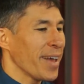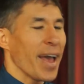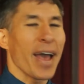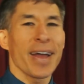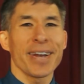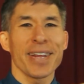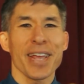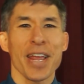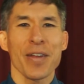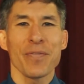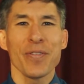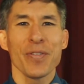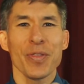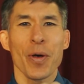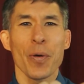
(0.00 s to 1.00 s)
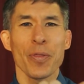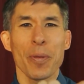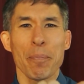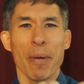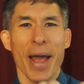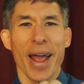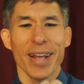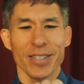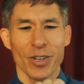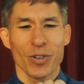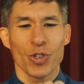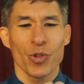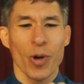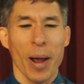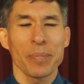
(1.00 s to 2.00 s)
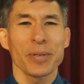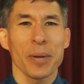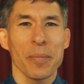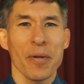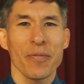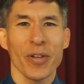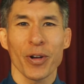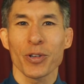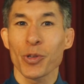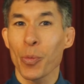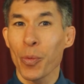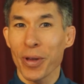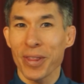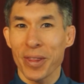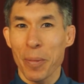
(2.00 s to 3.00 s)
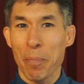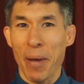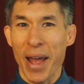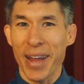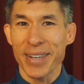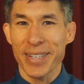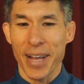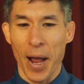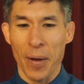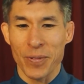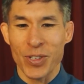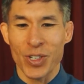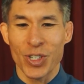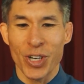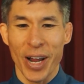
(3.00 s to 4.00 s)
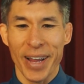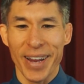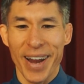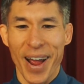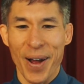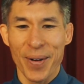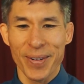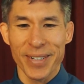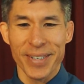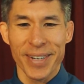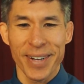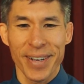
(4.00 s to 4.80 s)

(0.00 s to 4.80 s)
And even though the bands are trapped on my fingers with the band cuffs, check it out,